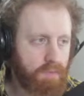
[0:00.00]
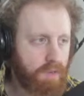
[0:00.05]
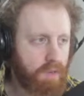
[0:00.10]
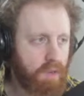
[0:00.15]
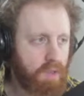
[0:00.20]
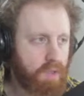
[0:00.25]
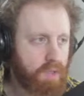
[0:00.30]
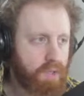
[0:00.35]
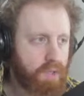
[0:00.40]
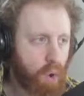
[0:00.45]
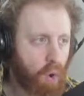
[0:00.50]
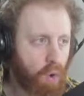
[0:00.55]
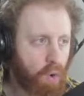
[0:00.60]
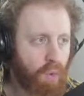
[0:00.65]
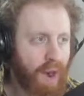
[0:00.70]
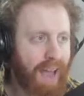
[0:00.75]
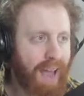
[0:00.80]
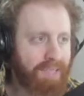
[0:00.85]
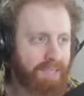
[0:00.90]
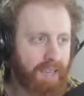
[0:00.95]
So
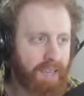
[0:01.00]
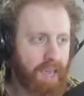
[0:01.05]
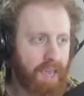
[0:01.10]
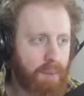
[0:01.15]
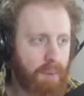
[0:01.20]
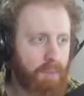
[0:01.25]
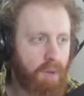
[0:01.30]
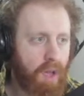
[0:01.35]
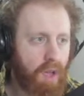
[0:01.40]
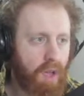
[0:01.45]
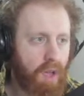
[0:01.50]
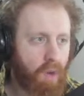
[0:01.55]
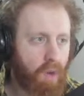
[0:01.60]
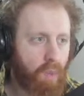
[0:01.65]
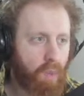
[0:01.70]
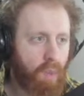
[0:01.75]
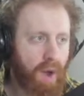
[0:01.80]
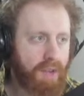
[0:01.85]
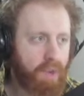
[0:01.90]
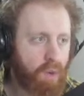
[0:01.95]
harassing him
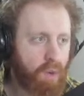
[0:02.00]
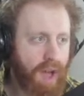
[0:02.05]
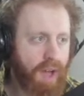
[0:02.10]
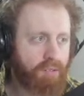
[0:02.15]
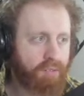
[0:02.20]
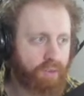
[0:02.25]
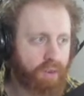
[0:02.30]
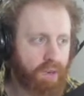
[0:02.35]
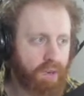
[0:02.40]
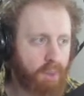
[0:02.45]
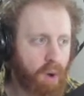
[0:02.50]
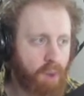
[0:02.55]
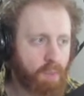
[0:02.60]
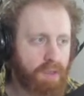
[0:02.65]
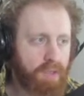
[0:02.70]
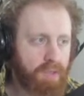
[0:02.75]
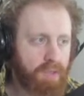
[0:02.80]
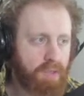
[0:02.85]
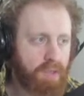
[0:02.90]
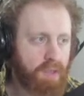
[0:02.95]
when you have free
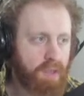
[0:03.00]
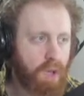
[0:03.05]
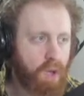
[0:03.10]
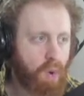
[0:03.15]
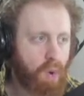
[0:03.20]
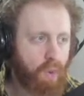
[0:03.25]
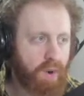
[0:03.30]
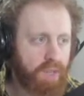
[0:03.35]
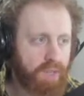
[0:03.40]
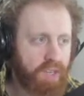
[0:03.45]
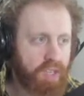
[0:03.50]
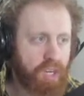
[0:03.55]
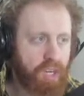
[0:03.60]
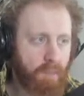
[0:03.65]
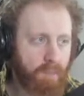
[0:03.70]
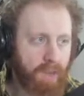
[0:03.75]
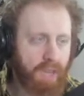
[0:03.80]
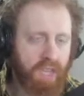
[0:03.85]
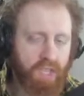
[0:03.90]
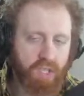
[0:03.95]
moments with the
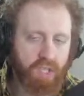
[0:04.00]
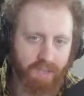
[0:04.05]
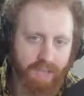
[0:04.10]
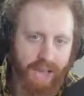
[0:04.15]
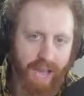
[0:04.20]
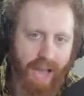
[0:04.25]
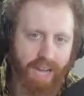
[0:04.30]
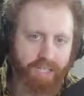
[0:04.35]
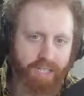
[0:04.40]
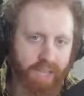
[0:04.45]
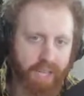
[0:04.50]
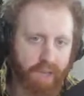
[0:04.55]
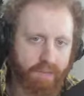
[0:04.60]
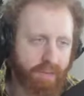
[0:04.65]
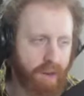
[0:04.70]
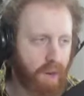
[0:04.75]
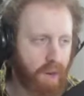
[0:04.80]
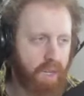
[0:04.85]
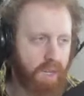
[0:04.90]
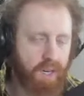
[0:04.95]
jump H is actually a
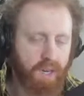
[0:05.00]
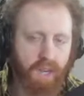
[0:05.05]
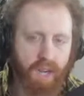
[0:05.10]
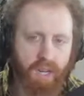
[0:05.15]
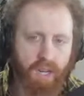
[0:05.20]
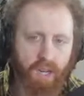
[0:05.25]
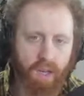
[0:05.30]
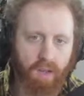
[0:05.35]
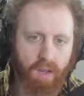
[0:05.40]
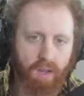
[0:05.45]
very good idea.